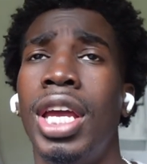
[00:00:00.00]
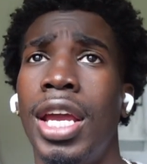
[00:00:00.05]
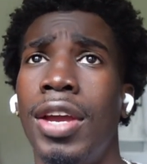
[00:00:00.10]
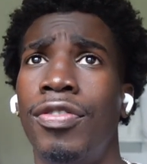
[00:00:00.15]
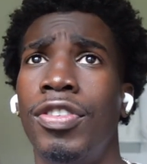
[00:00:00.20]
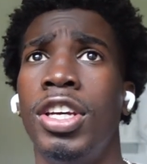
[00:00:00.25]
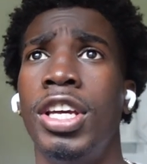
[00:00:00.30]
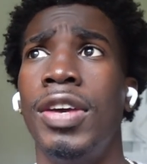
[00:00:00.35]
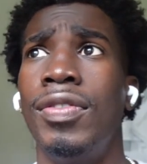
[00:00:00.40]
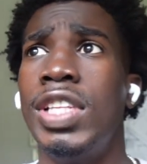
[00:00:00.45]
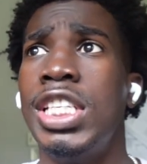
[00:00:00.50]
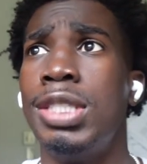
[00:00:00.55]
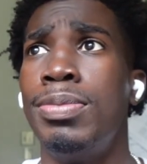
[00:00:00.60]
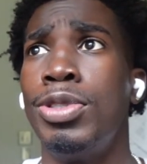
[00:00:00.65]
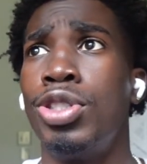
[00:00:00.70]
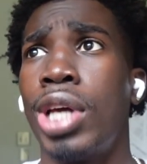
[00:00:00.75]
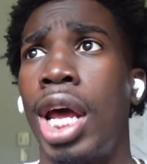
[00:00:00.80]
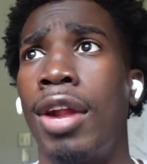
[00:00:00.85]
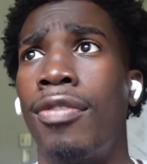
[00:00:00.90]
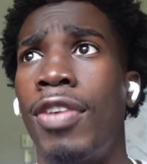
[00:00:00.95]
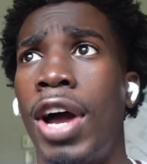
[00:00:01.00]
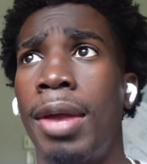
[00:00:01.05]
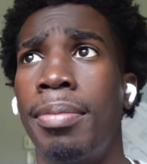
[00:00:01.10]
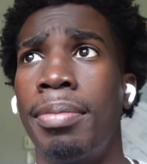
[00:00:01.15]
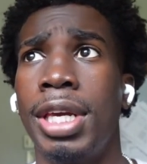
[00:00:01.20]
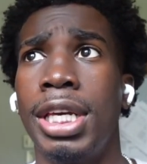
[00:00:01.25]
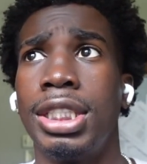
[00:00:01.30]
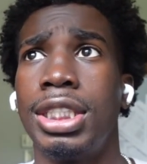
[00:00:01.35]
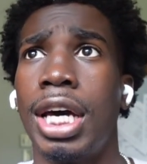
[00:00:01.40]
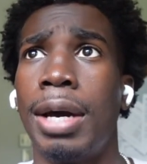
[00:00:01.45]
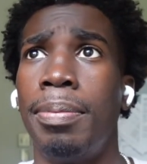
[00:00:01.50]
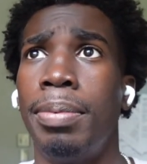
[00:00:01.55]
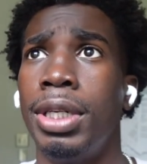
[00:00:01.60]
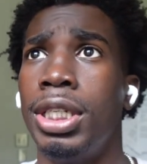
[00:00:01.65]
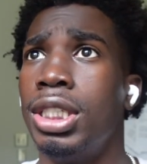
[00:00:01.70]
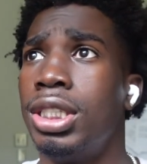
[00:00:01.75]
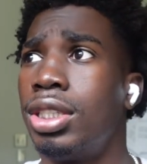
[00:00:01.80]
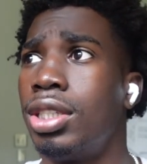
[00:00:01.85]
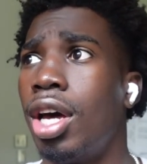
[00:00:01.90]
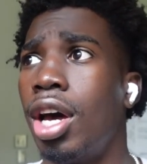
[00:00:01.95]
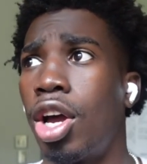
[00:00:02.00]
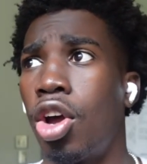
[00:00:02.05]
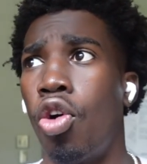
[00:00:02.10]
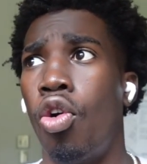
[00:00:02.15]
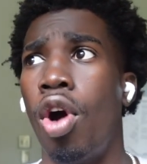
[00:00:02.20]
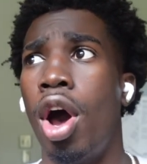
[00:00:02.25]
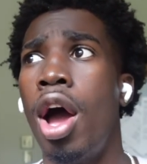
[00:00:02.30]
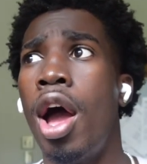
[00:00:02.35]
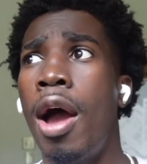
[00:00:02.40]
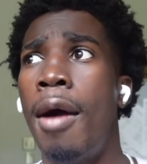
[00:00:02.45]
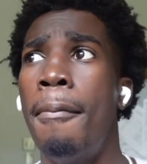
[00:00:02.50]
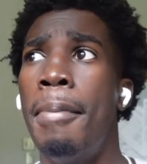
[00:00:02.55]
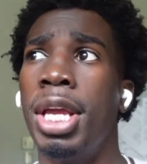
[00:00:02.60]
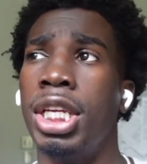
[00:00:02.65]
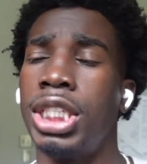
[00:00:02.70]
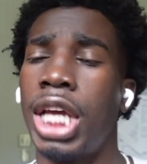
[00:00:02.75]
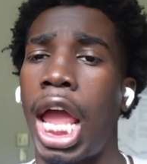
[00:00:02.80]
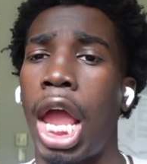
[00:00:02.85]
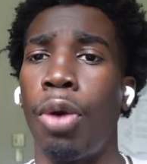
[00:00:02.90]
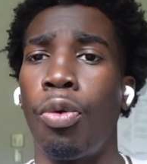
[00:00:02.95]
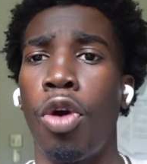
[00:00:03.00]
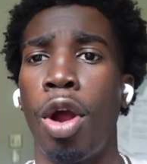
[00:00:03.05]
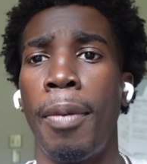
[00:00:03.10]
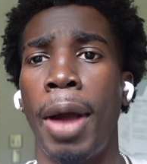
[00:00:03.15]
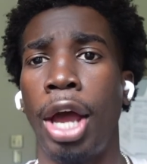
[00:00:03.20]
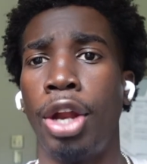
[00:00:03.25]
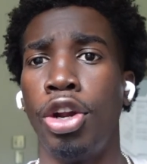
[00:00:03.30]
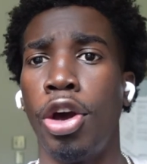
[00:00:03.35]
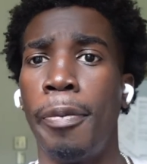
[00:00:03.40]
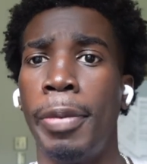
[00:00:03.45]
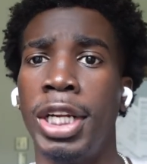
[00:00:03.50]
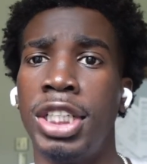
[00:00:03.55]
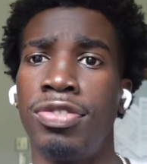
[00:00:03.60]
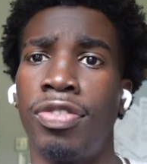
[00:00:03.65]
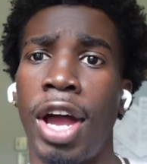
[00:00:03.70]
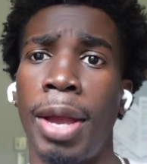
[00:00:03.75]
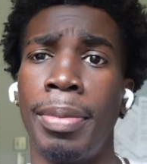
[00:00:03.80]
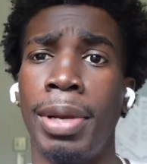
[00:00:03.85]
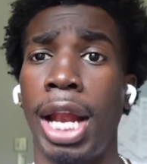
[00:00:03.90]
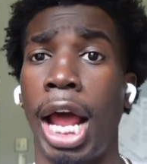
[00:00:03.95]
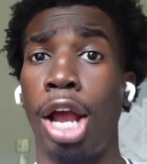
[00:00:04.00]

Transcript: if this bitch try to fight me, it's up and it's stuck, or bitch, I ain't worried about no bitch fighting me.